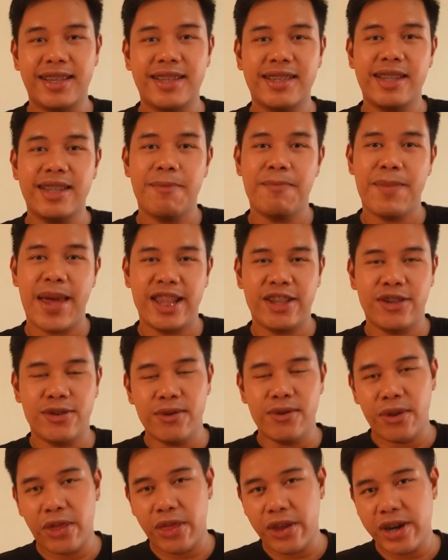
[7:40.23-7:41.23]
is the
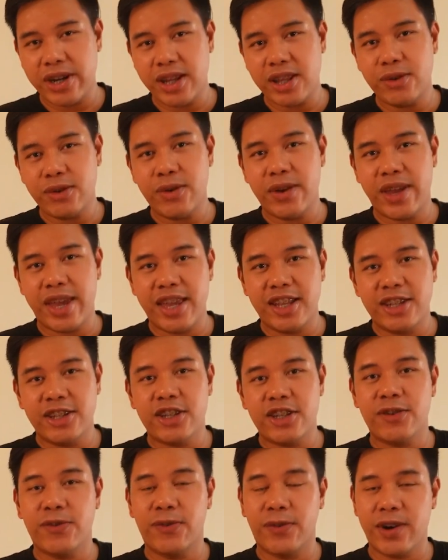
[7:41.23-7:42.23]
BenQ
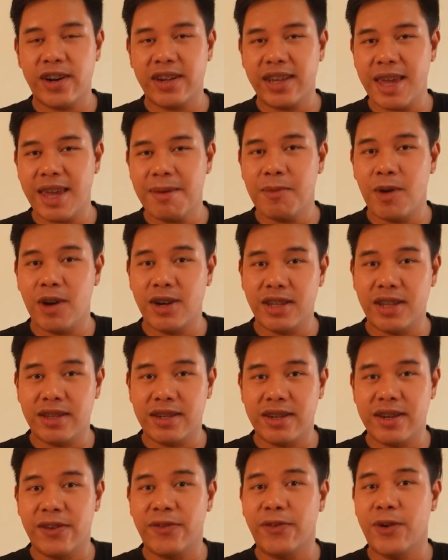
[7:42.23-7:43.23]
32-inch 4K
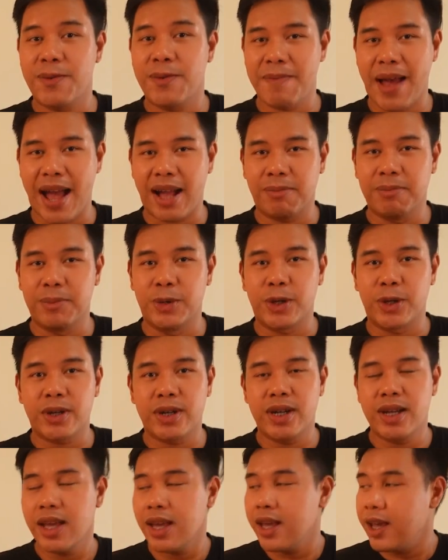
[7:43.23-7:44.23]
monitor for
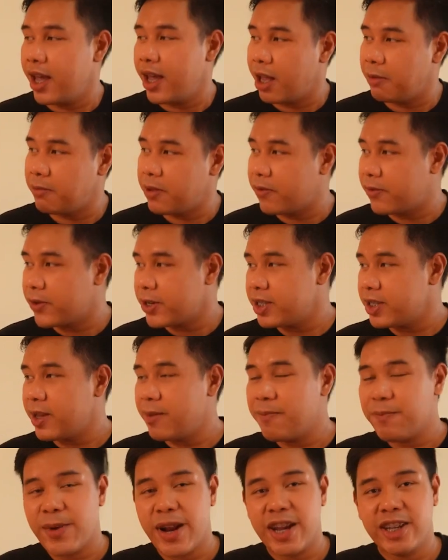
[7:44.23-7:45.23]
Macbook, and my first
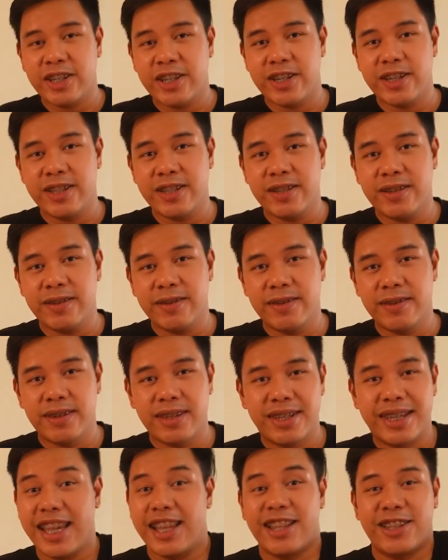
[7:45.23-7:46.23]
impression,
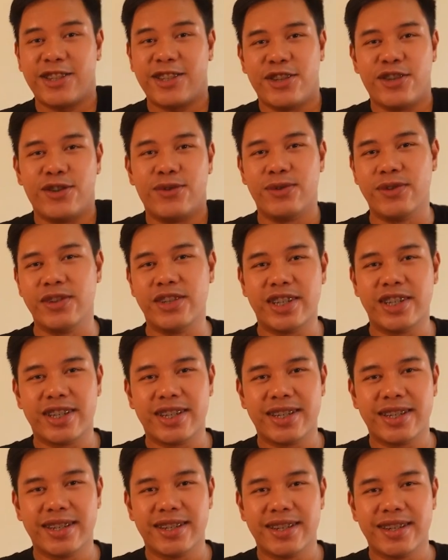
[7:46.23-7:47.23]
it's
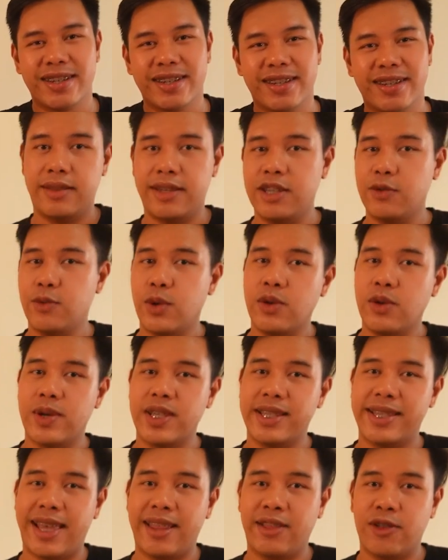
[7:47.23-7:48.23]
huge. This one
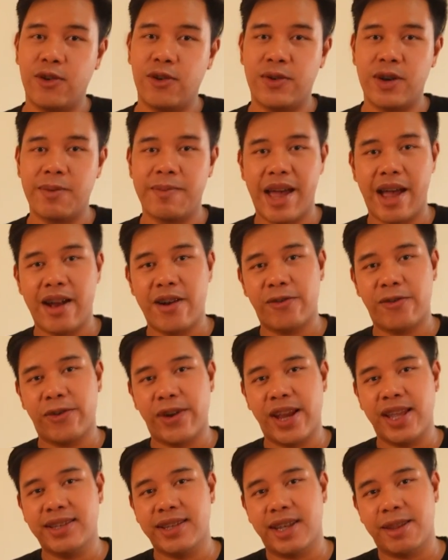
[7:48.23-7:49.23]
was sent over by our
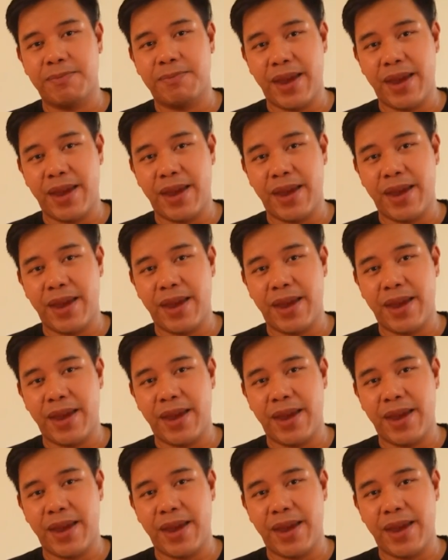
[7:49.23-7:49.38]
friends at